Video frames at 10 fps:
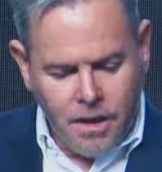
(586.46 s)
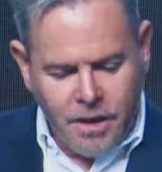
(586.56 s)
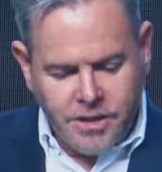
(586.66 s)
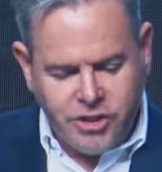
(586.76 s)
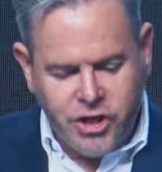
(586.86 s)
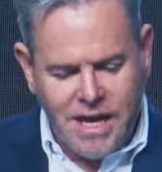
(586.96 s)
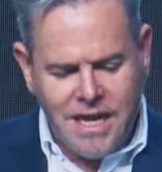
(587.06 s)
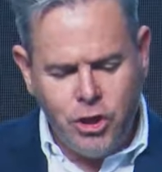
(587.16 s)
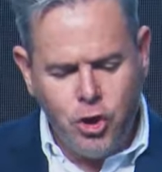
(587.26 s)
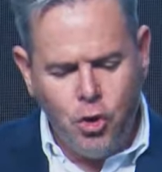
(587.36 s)

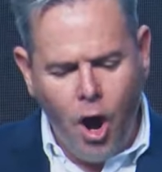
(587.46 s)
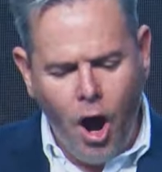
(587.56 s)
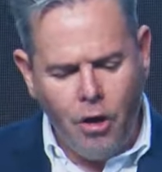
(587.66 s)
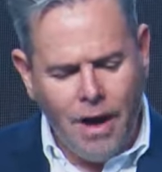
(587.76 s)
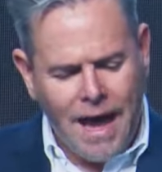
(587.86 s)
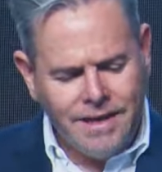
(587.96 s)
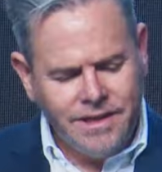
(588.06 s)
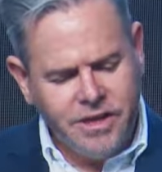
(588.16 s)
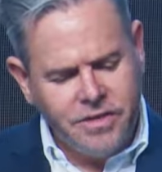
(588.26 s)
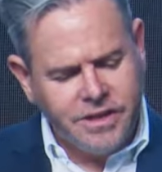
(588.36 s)
seeing you are under the